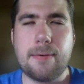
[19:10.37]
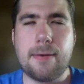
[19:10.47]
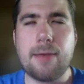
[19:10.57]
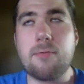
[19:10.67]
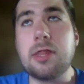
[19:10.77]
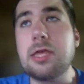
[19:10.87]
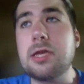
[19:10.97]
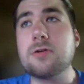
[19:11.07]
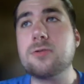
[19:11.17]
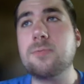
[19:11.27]
it really
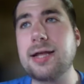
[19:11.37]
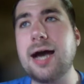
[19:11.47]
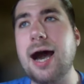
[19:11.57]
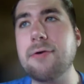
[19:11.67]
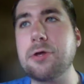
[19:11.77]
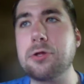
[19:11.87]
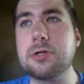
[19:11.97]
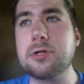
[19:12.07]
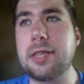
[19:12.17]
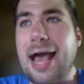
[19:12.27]
goes back to how he
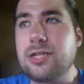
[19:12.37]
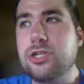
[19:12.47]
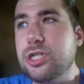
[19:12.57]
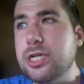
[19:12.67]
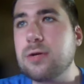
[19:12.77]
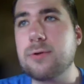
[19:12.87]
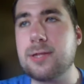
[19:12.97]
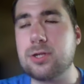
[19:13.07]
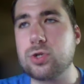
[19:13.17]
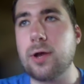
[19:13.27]
looked last year with
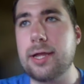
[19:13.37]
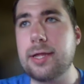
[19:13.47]
Detroit.